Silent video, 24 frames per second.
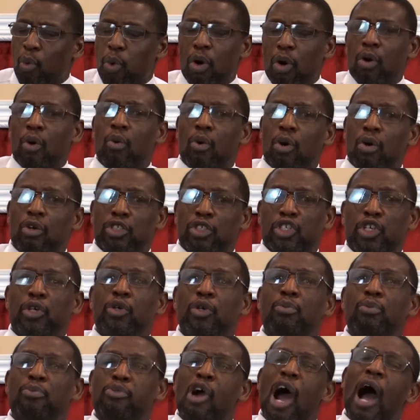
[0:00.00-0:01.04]
World War
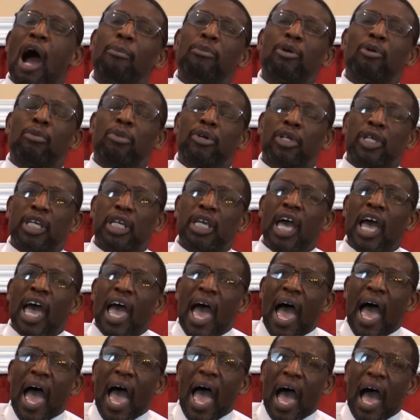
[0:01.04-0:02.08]
Two and probably
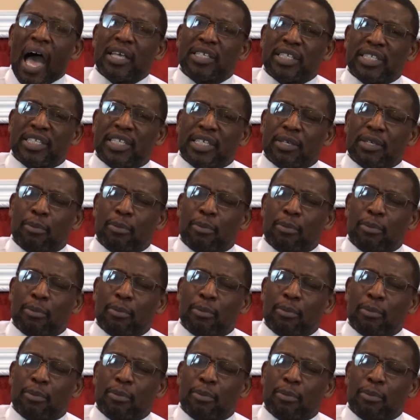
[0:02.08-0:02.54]
uh,